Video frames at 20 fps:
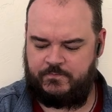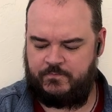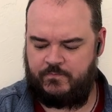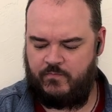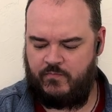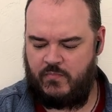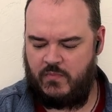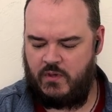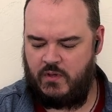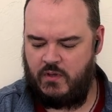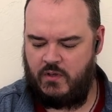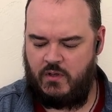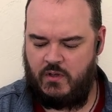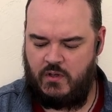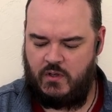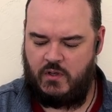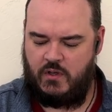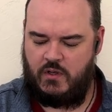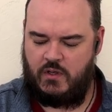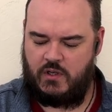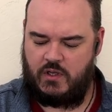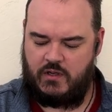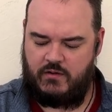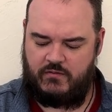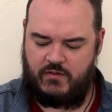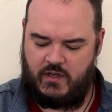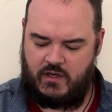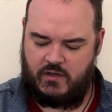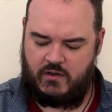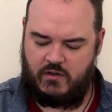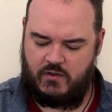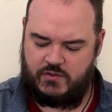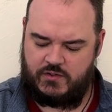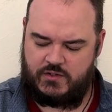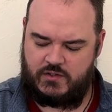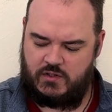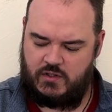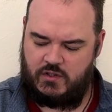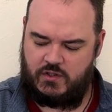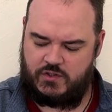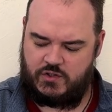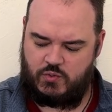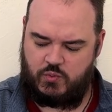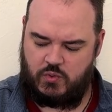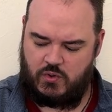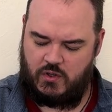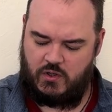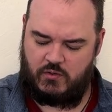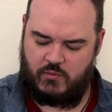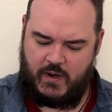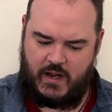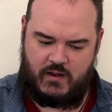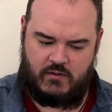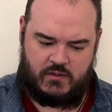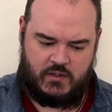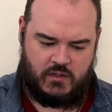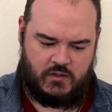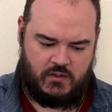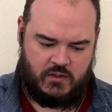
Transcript: Give that a good swirl around.